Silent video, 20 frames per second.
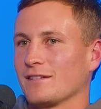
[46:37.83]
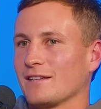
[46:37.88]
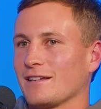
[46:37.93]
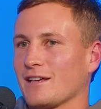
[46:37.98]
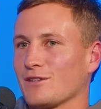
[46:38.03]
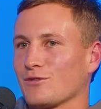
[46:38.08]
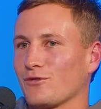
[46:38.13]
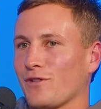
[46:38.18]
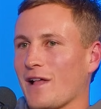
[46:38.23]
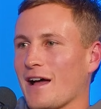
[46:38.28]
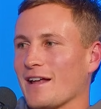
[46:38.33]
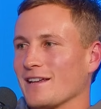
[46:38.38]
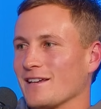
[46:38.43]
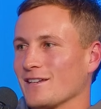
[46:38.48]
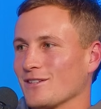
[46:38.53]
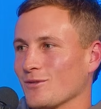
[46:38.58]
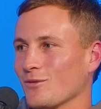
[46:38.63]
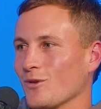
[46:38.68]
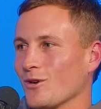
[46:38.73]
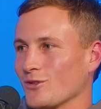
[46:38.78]
as flattening
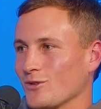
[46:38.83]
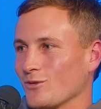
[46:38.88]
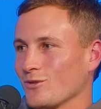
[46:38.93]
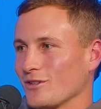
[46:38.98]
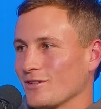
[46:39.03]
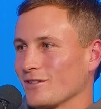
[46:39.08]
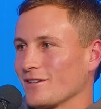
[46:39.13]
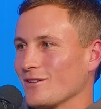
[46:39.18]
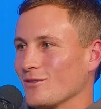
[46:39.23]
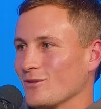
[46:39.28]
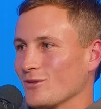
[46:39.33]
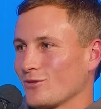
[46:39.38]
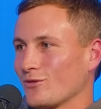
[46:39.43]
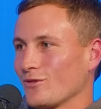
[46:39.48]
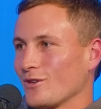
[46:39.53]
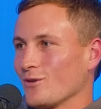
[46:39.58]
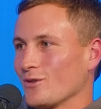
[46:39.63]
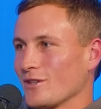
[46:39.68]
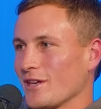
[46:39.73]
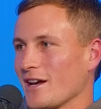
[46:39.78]
as it
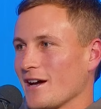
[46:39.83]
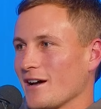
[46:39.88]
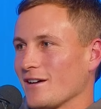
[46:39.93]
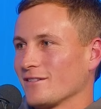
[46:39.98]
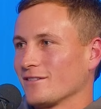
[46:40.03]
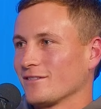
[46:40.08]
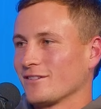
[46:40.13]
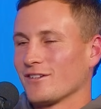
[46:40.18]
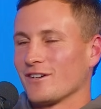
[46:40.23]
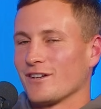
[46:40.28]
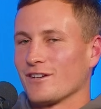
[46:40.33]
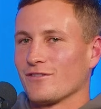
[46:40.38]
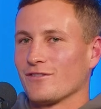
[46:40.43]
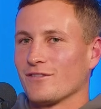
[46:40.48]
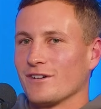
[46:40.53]
was our kind of,